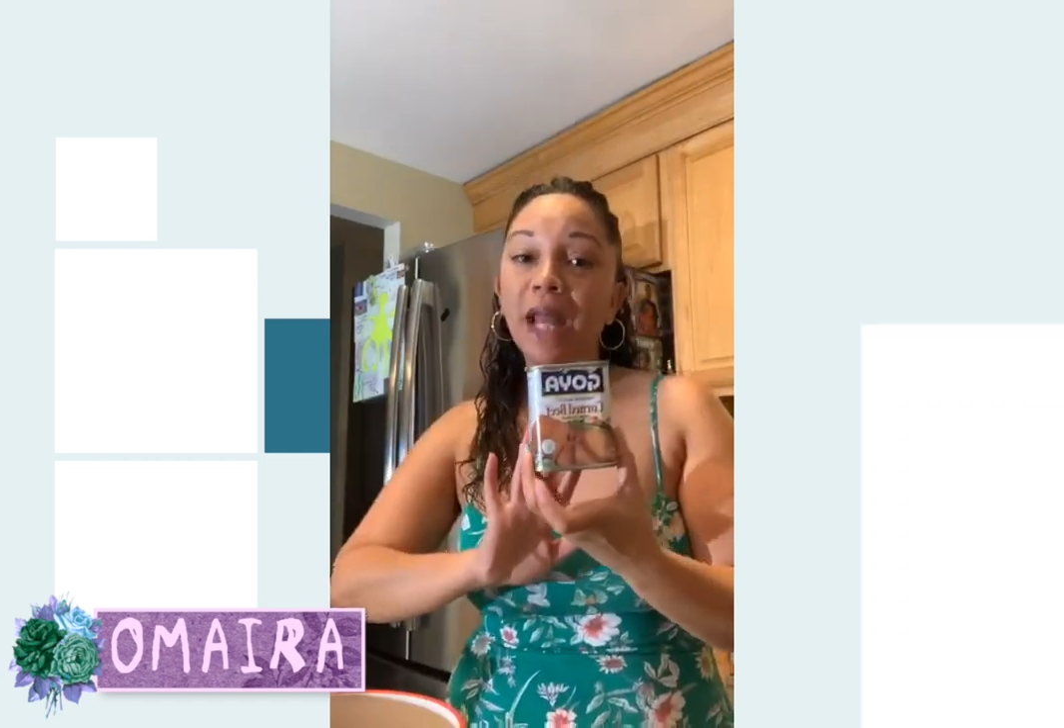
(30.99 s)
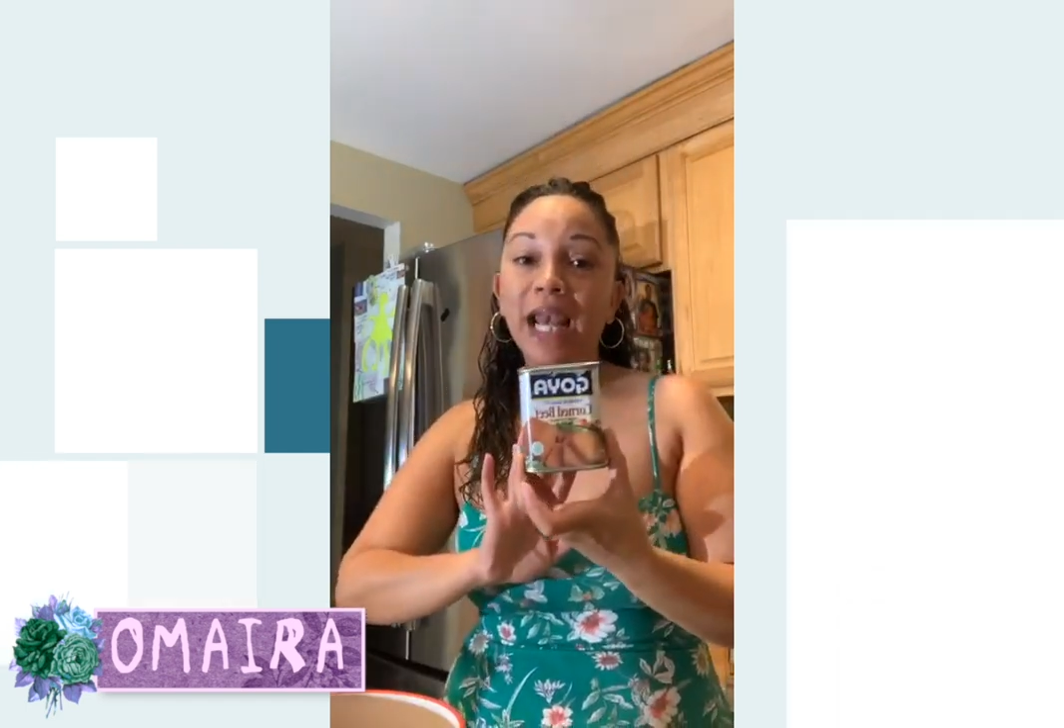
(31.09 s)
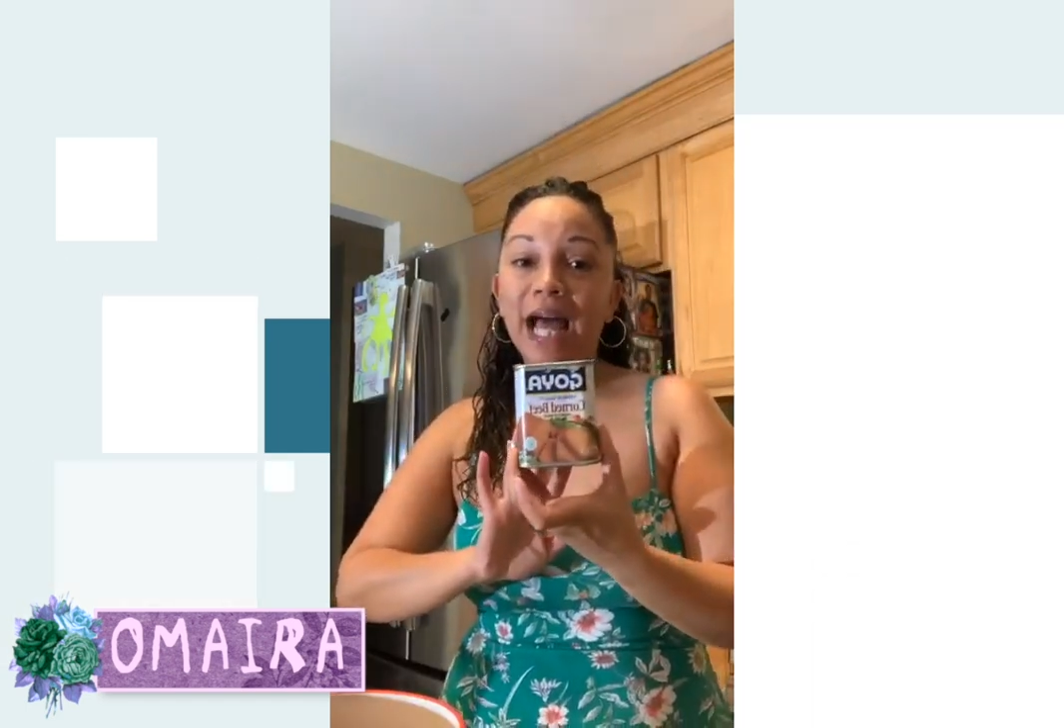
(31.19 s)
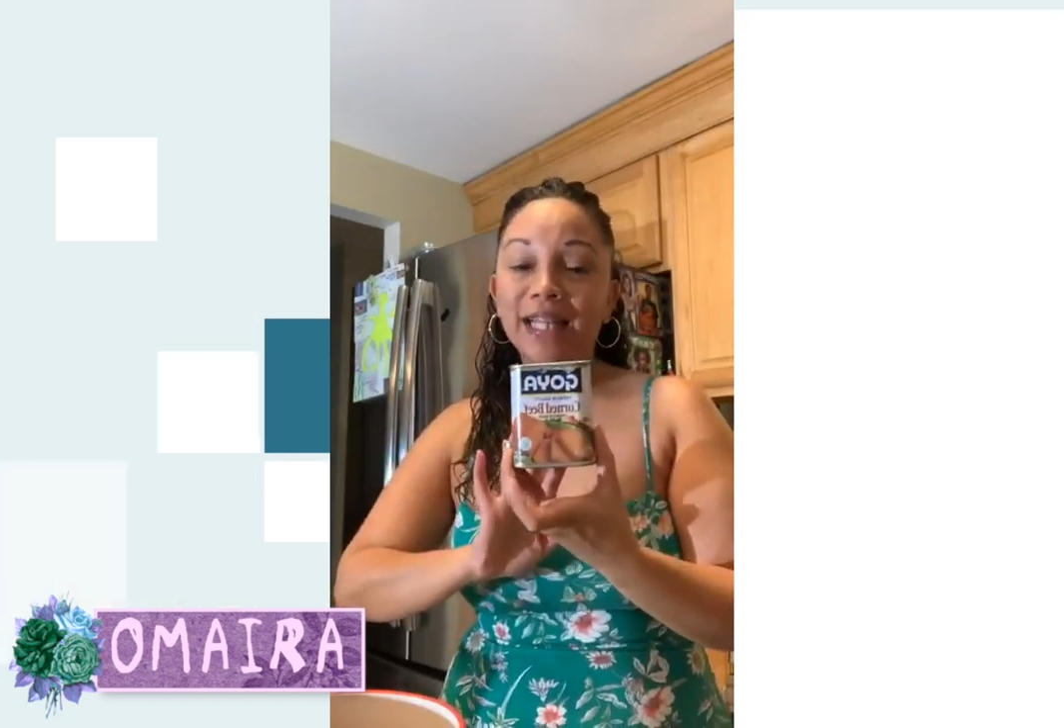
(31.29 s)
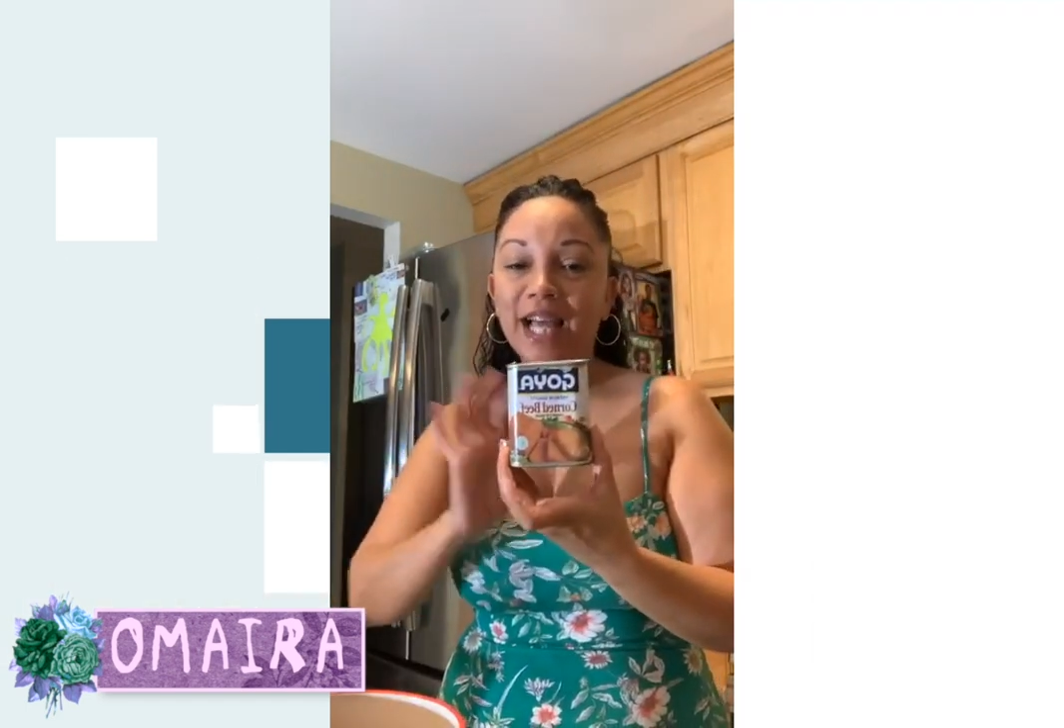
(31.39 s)
la
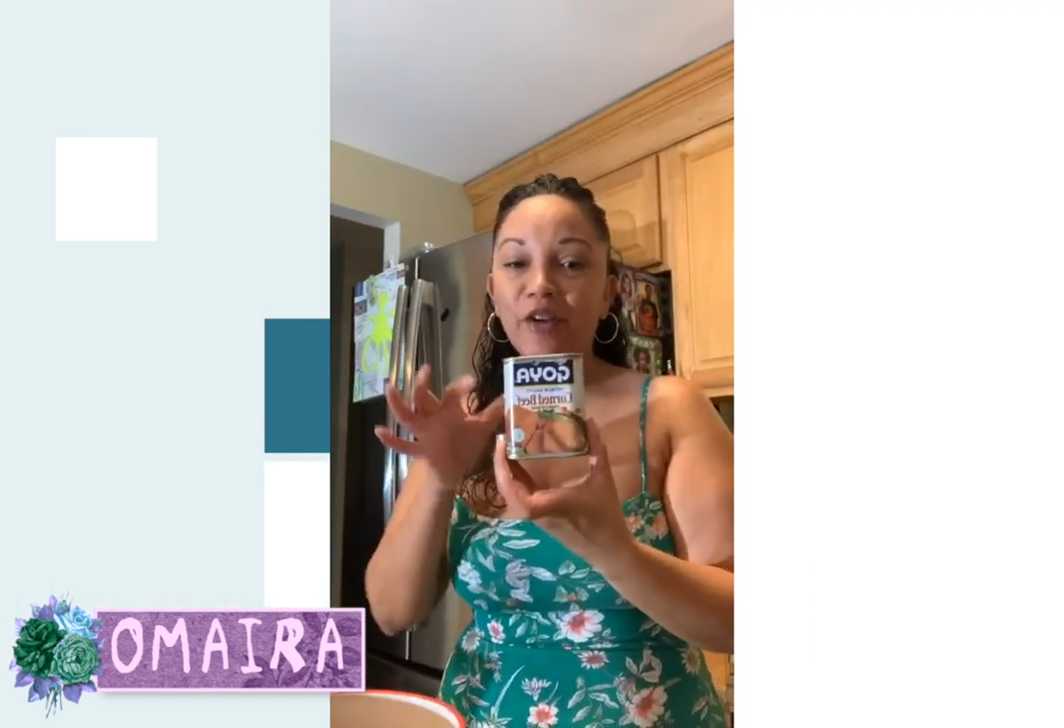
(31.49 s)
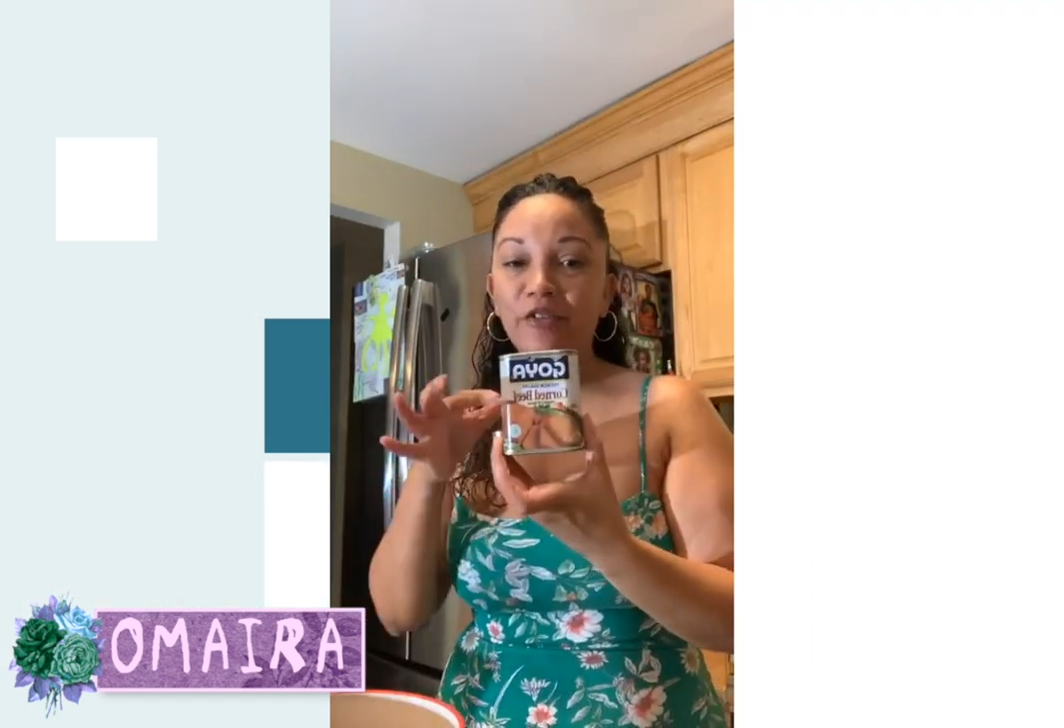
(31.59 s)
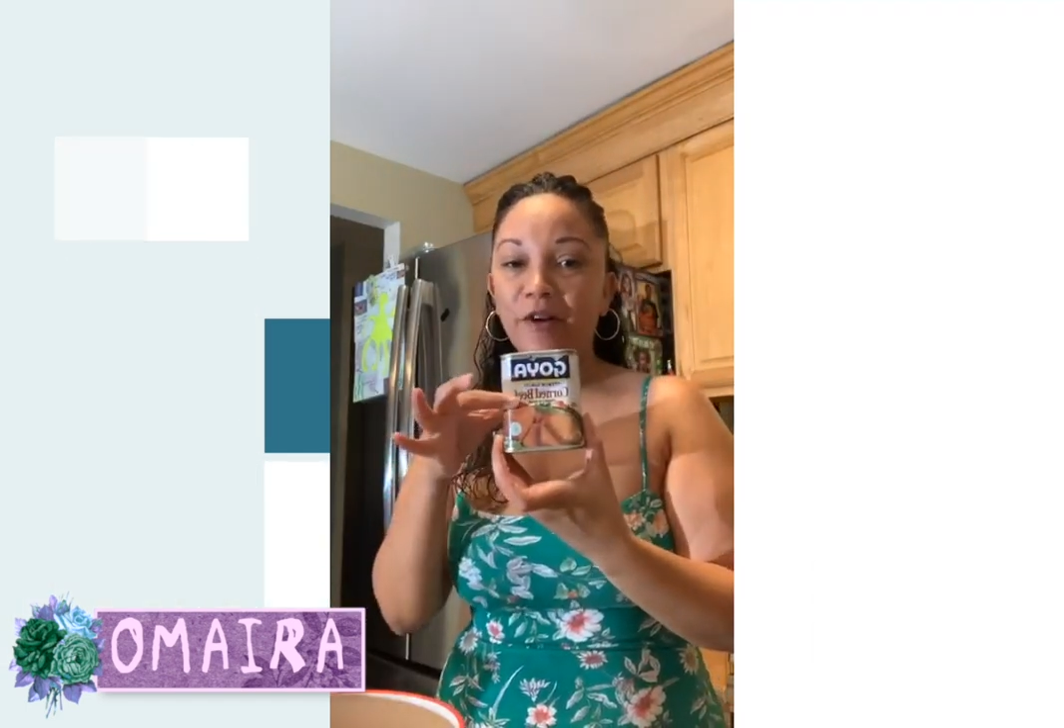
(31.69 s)
lata,